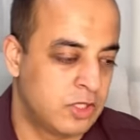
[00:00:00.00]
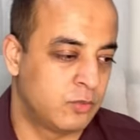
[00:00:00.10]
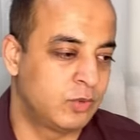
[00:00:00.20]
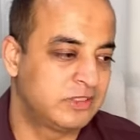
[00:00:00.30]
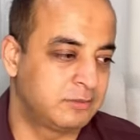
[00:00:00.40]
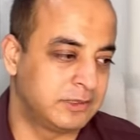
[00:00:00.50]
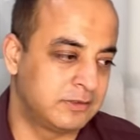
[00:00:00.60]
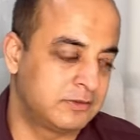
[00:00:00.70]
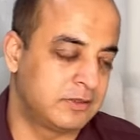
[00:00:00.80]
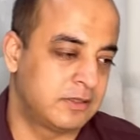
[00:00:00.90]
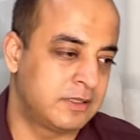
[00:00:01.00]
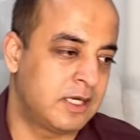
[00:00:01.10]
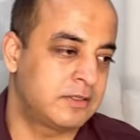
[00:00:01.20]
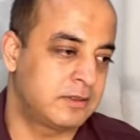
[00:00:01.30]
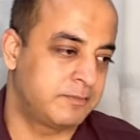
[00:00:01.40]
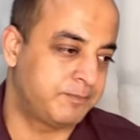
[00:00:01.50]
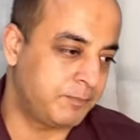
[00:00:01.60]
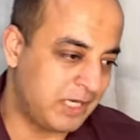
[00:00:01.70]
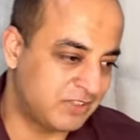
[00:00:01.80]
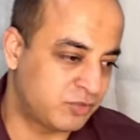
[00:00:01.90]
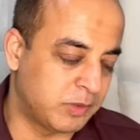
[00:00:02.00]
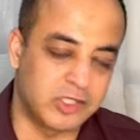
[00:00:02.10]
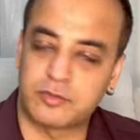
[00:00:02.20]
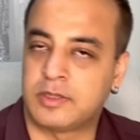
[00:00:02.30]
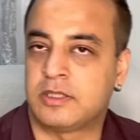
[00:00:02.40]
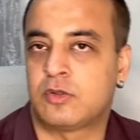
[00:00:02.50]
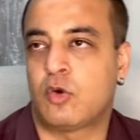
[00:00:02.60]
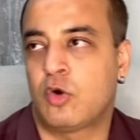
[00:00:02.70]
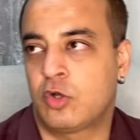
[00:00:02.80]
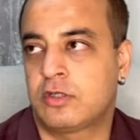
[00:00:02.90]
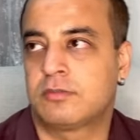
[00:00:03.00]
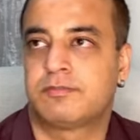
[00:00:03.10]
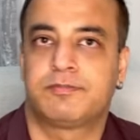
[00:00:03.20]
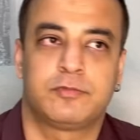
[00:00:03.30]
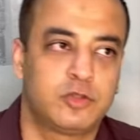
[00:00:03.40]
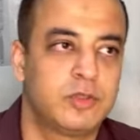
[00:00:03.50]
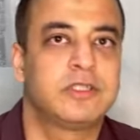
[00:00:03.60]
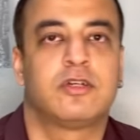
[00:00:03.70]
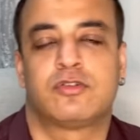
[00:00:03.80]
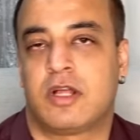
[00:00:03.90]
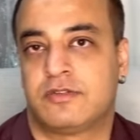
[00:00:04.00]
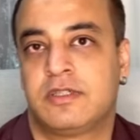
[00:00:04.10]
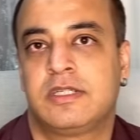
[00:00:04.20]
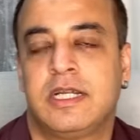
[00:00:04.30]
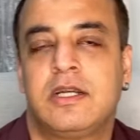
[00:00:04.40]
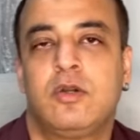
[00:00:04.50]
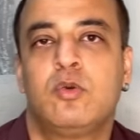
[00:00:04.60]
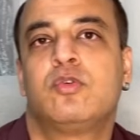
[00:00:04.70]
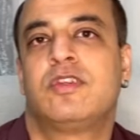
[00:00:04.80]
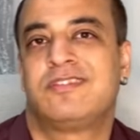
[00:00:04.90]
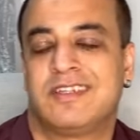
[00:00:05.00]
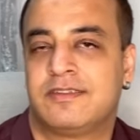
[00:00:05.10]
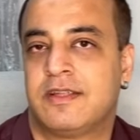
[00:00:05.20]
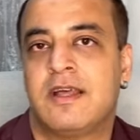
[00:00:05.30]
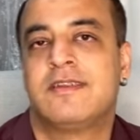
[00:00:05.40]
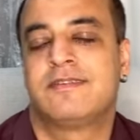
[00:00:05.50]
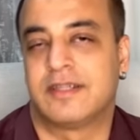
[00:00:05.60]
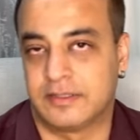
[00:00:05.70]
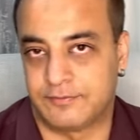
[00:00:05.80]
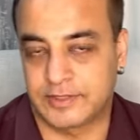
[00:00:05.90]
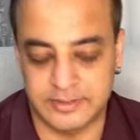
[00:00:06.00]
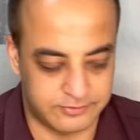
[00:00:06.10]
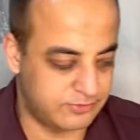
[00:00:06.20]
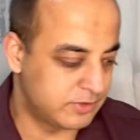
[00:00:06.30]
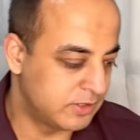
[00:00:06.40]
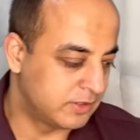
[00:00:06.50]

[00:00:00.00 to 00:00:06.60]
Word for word: which means that by its placement or during the transit, it loses its significance,